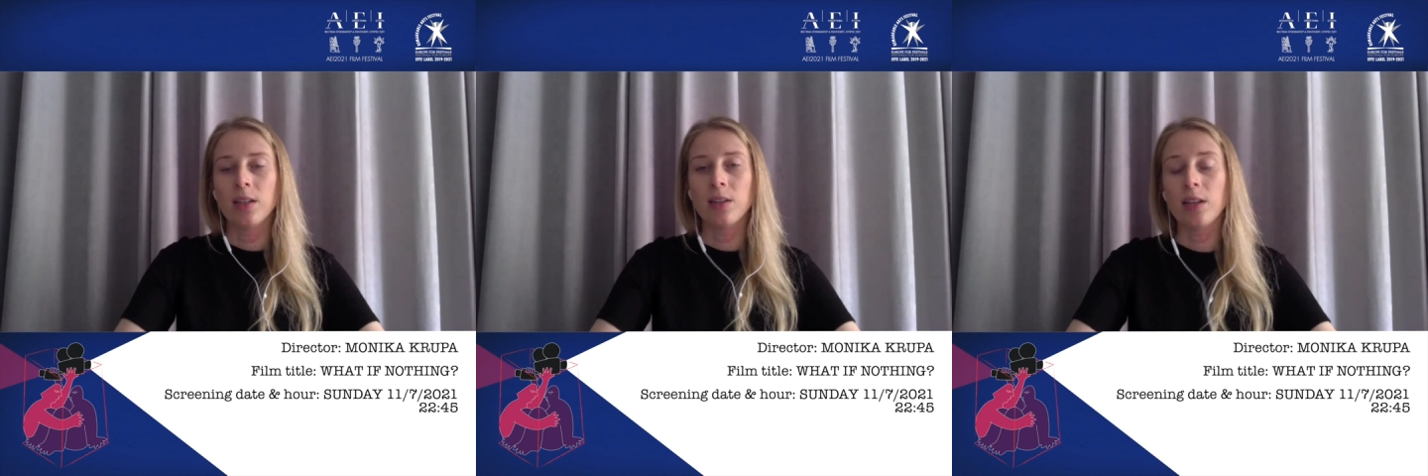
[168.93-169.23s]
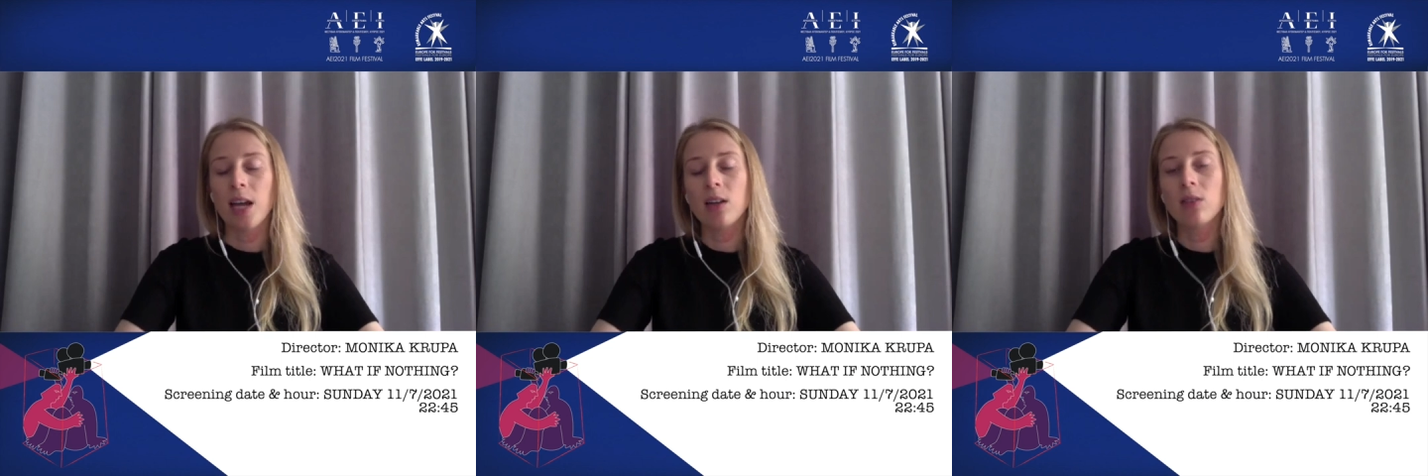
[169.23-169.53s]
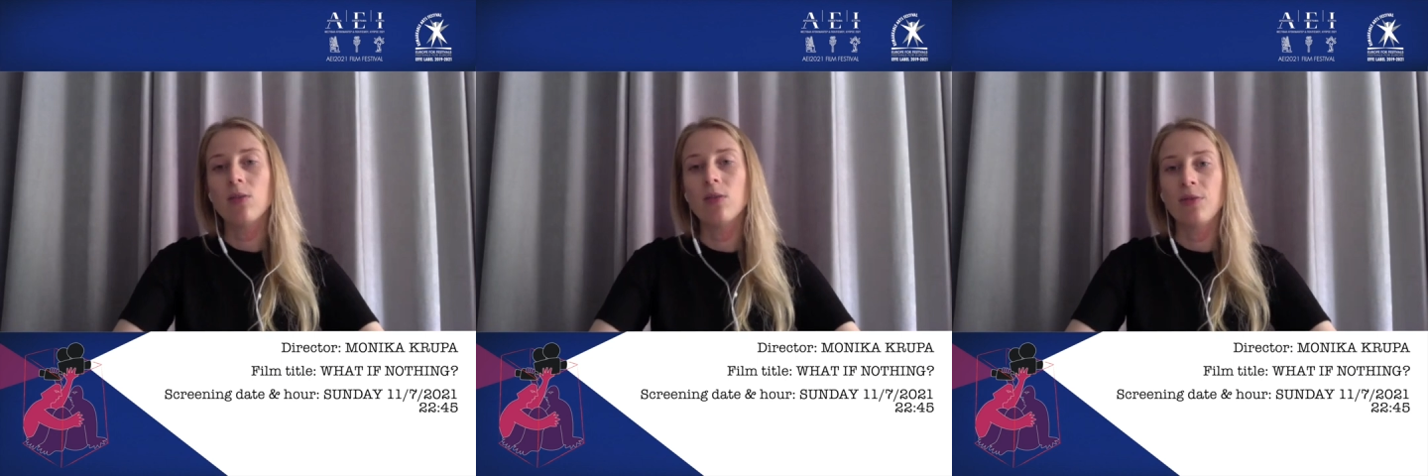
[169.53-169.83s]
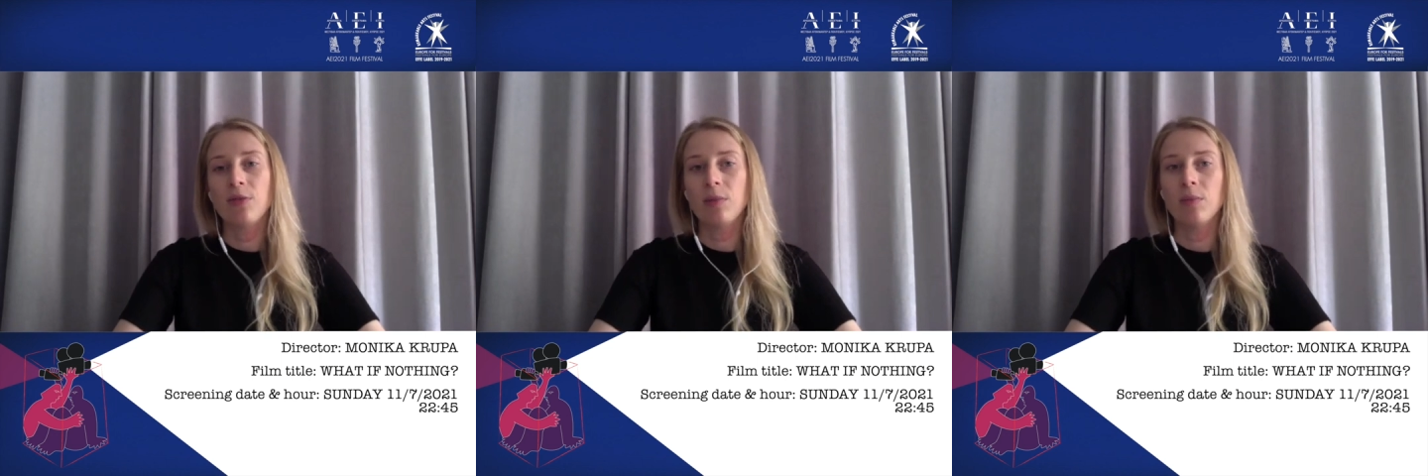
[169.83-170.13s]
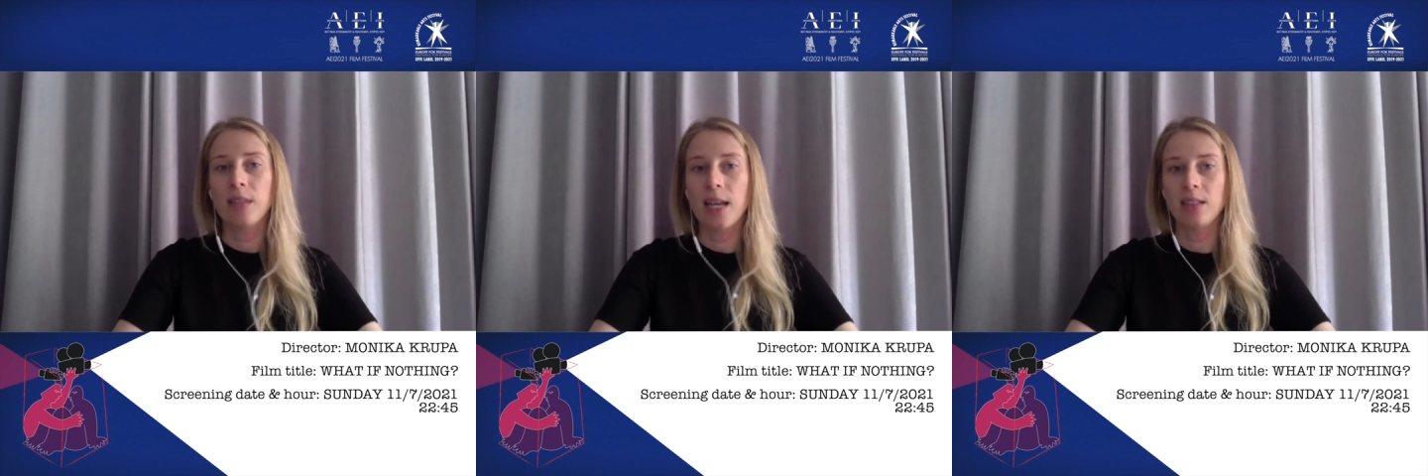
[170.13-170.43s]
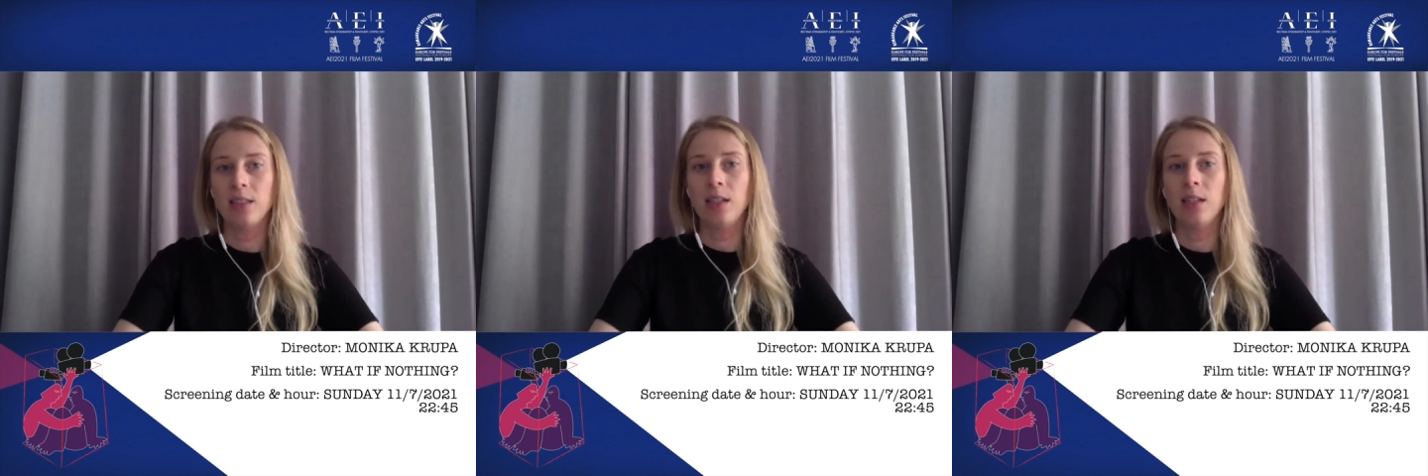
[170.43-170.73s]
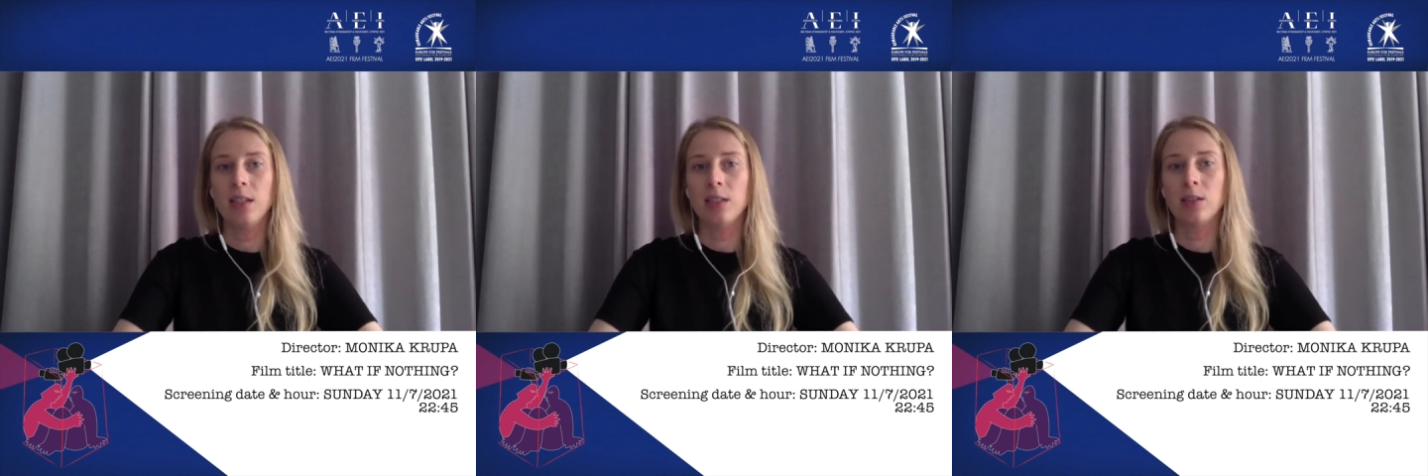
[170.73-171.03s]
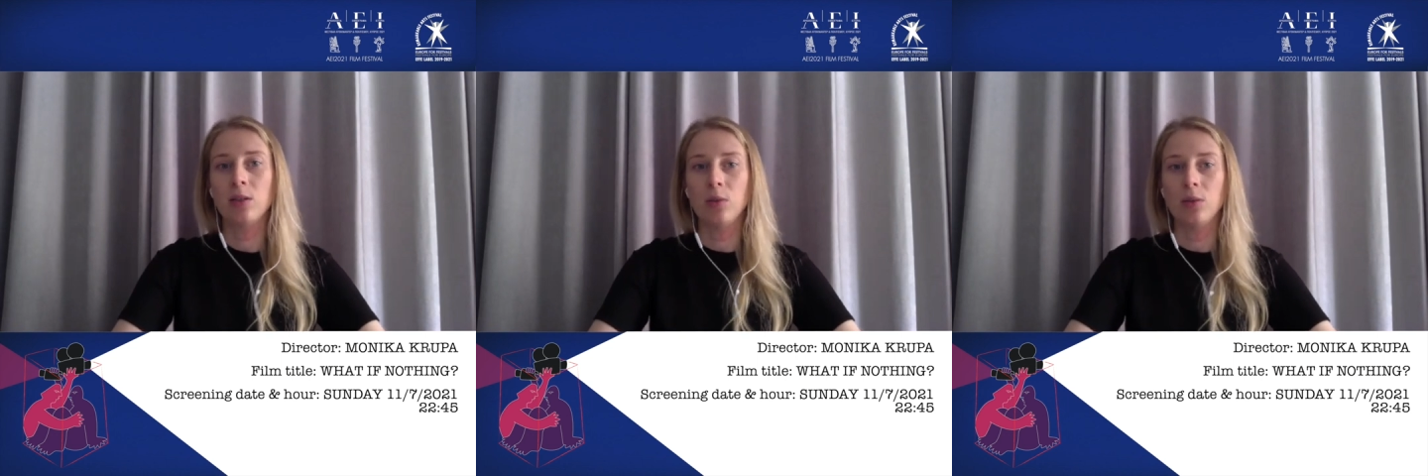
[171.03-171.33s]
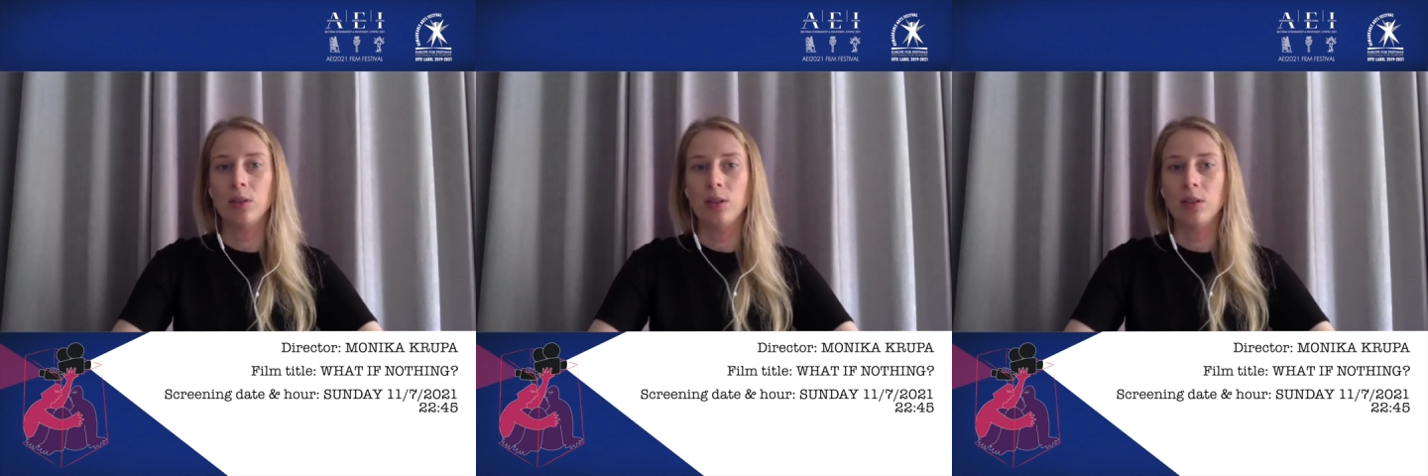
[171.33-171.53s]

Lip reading: The art of the film doesn't exclude.